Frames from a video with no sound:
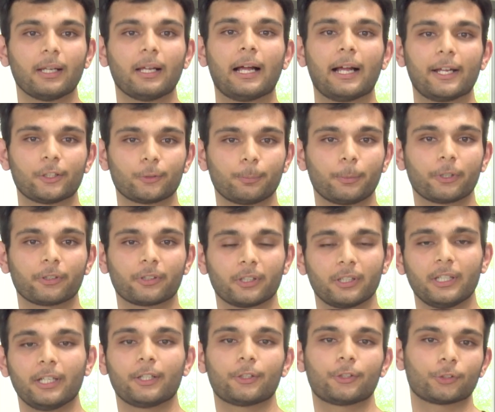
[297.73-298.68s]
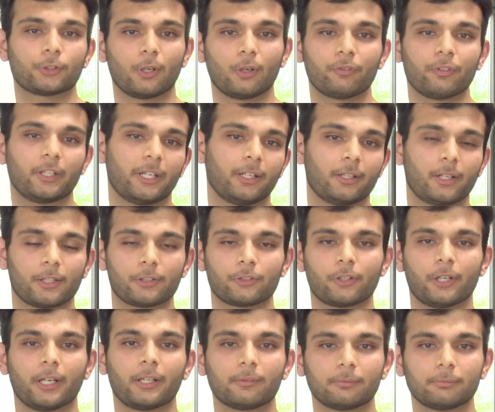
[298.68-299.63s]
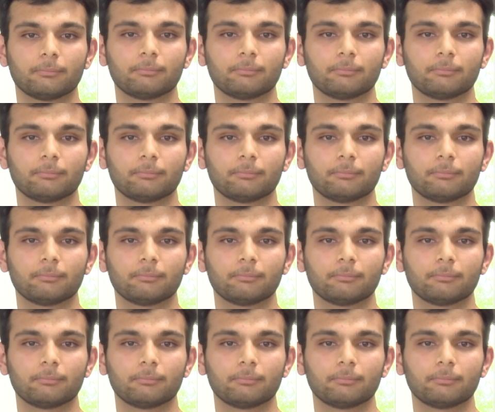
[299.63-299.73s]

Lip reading: as per the needs of the industry.